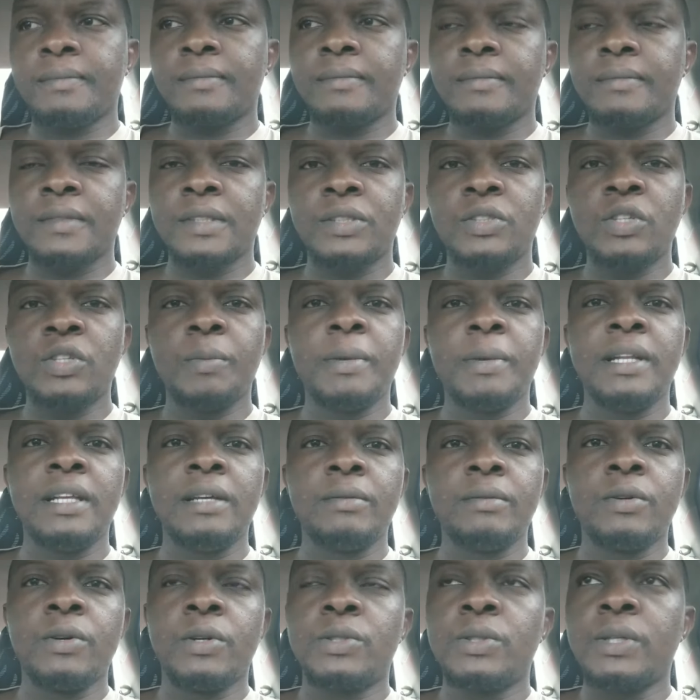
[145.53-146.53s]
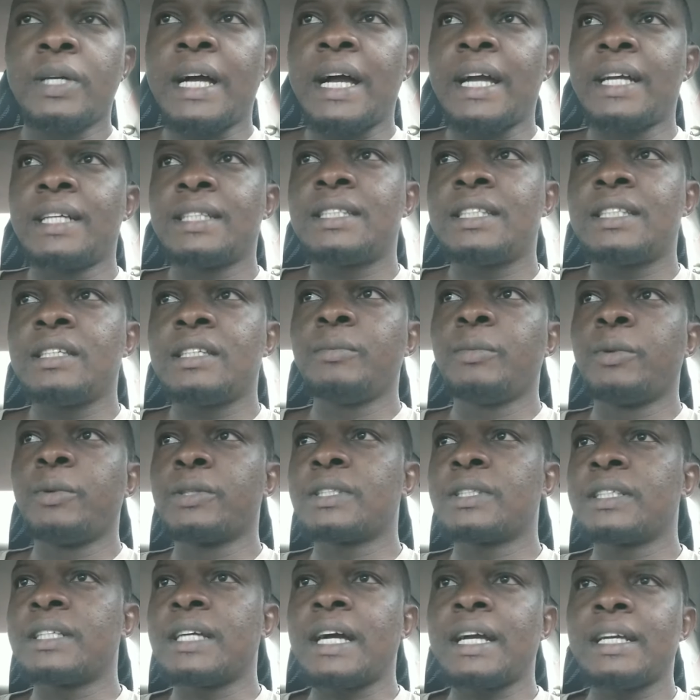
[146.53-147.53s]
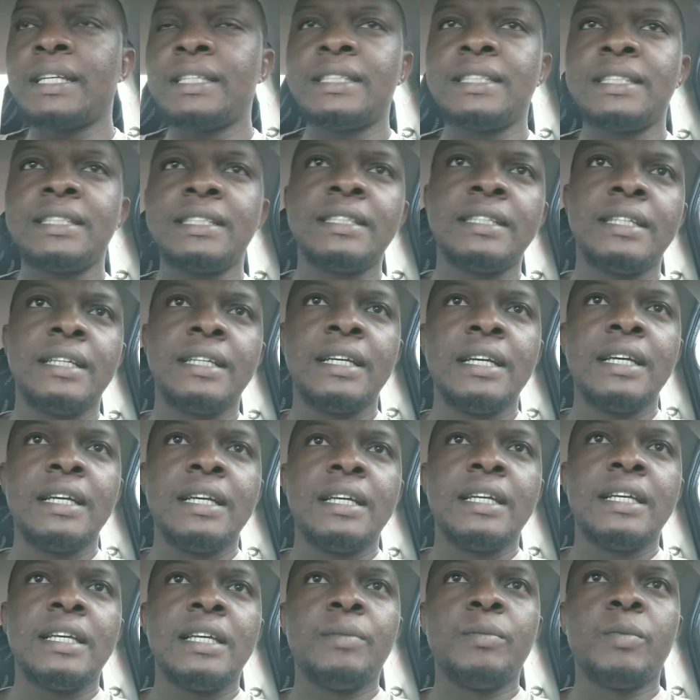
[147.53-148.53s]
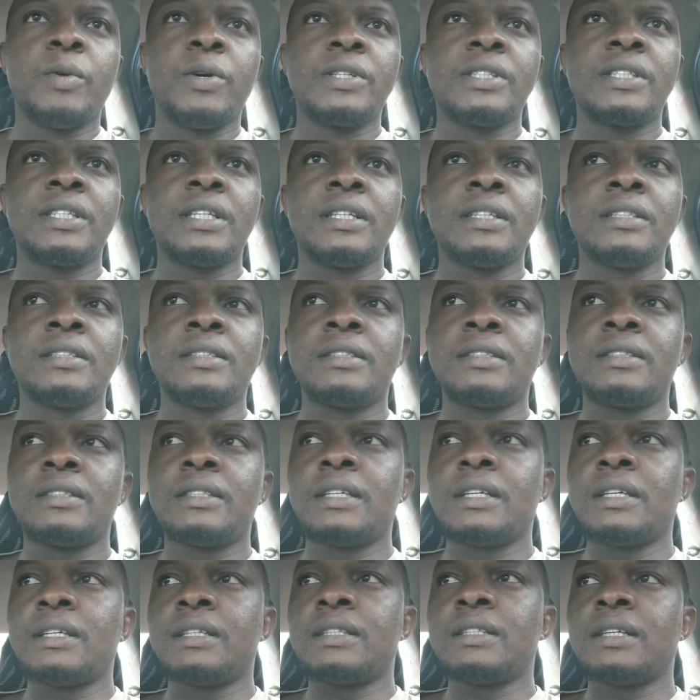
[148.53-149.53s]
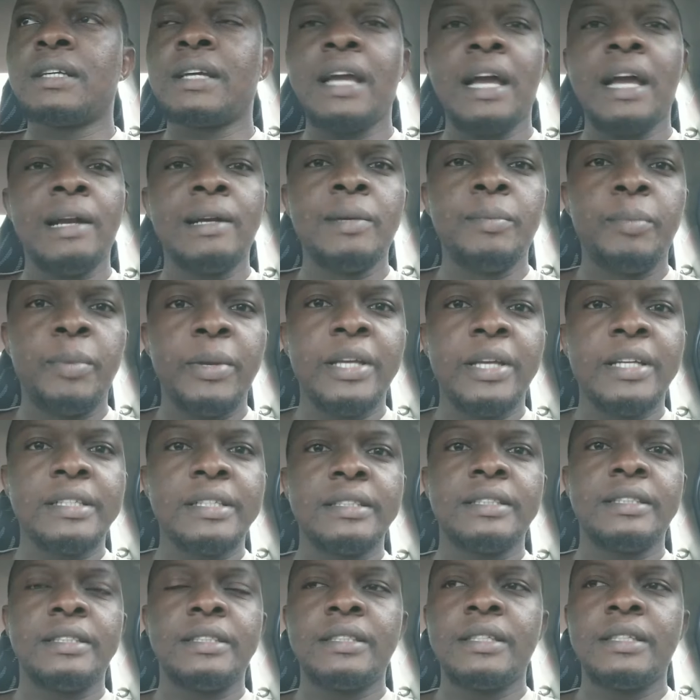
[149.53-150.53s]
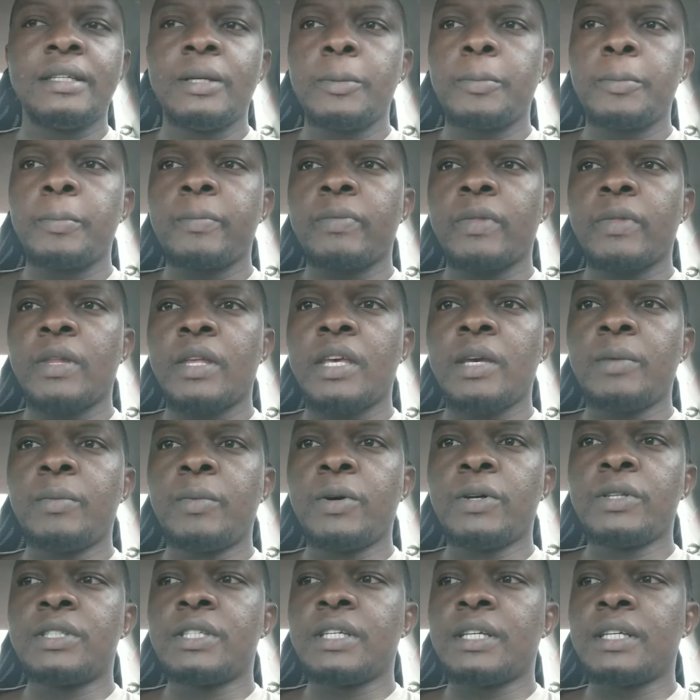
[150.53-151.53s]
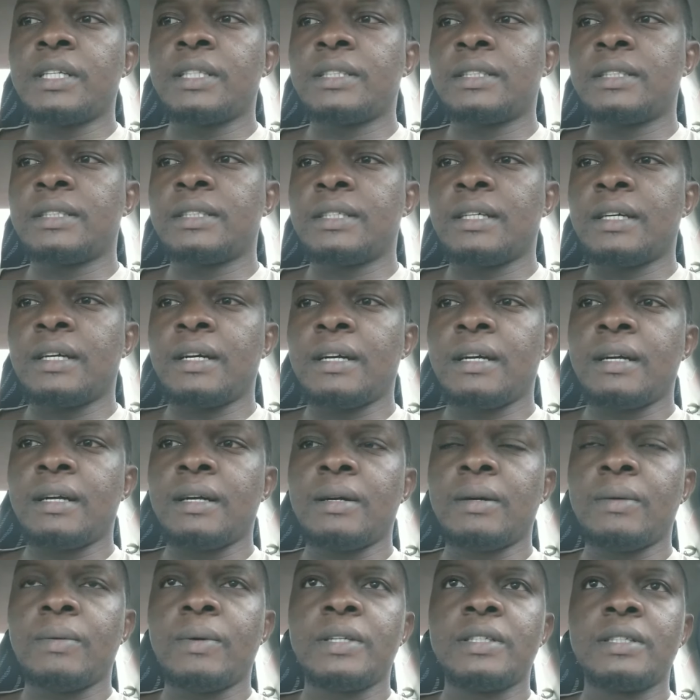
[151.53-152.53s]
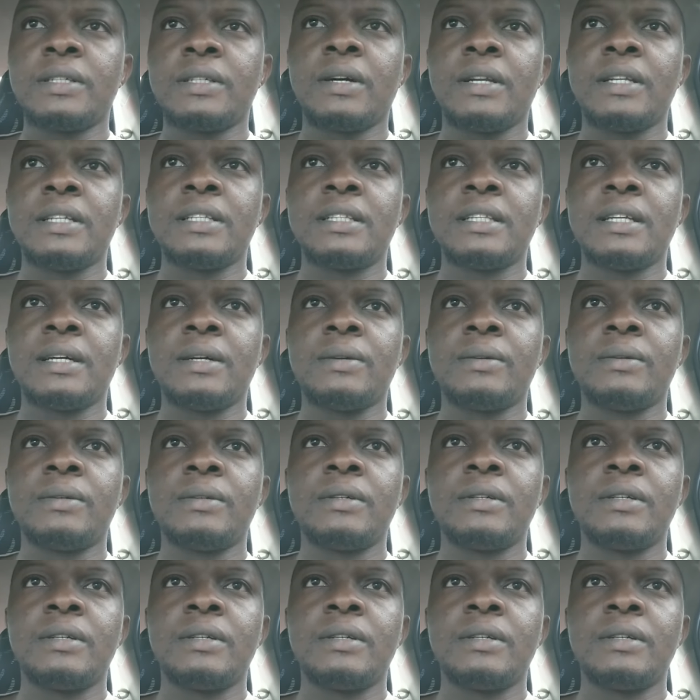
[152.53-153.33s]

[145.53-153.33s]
So many go to Haiti, Igbos in Haiti, Igbos in the Caribbean, Igbos in what do you call it now?